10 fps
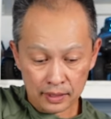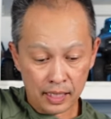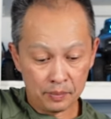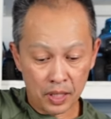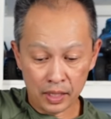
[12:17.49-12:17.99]

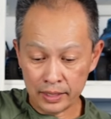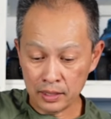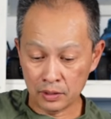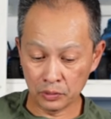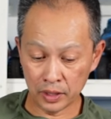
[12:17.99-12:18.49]
body
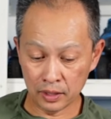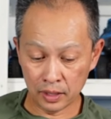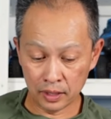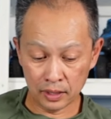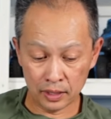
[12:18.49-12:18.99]
with
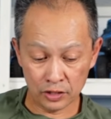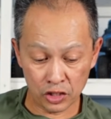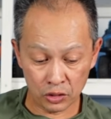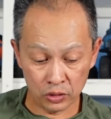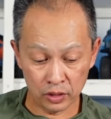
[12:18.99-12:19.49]
a lot of
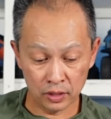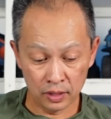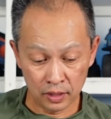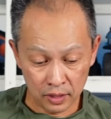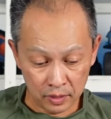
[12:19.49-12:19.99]
shock oil.
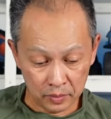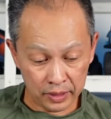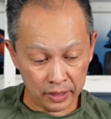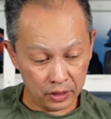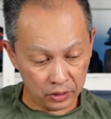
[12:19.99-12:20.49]
But
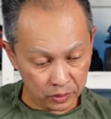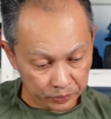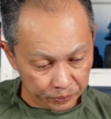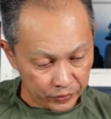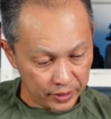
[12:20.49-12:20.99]
there you go,
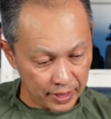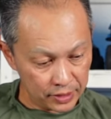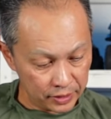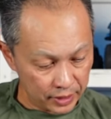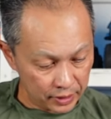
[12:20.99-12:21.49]

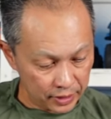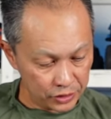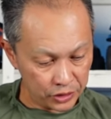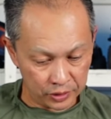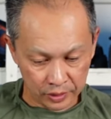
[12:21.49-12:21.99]
nice
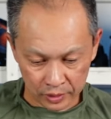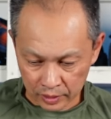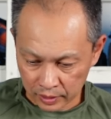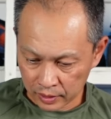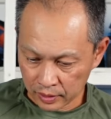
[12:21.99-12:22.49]
articulation.
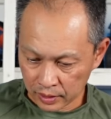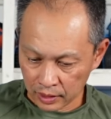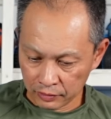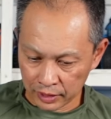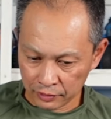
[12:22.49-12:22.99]

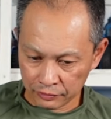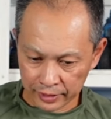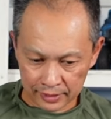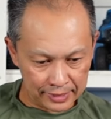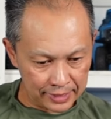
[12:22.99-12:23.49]
Everything
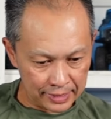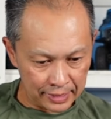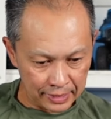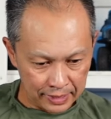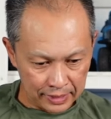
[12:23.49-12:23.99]

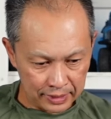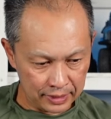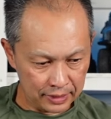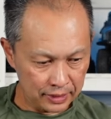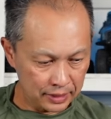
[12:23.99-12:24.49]
fits.
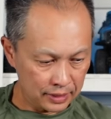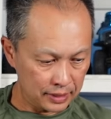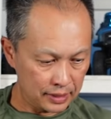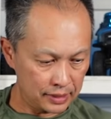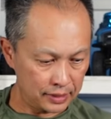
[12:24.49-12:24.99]

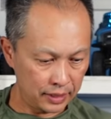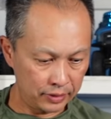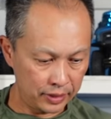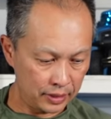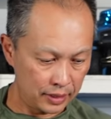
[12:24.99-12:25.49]

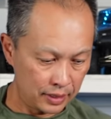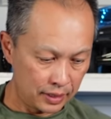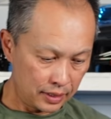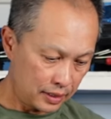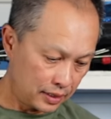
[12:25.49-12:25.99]
Steering
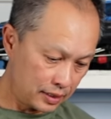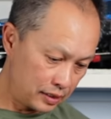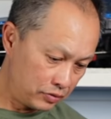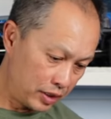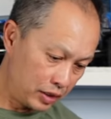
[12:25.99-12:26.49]

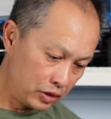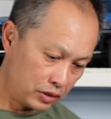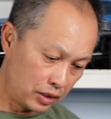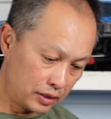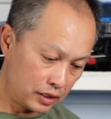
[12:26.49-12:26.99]
is very
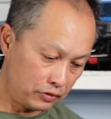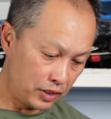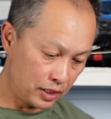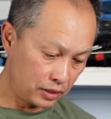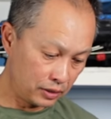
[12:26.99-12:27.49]
good on this
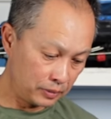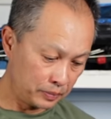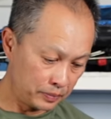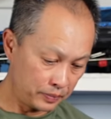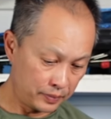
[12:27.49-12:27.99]
vehicle,
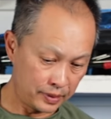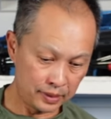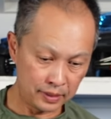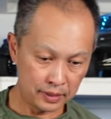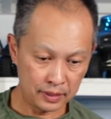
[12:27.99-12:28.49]

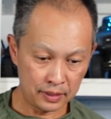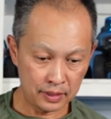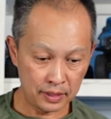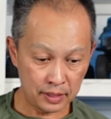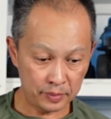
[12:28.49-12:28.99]

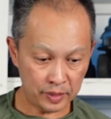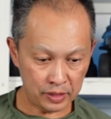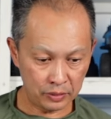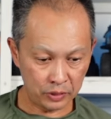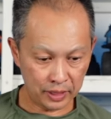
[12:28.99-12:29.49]

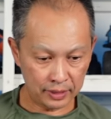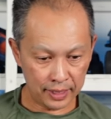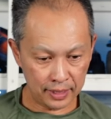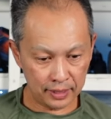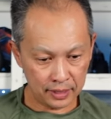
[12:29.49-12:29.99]
especially with the
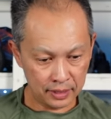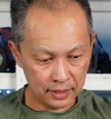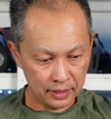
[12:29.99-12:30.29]
dig.